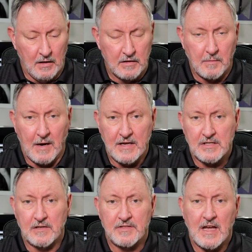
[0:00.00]
The
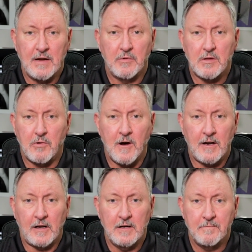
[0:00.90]
positive side with the
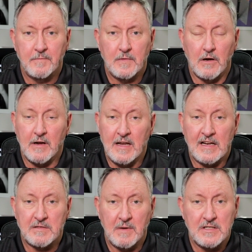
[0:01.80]
Bronica, they're
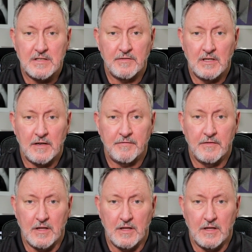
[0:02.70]
inexpensive enough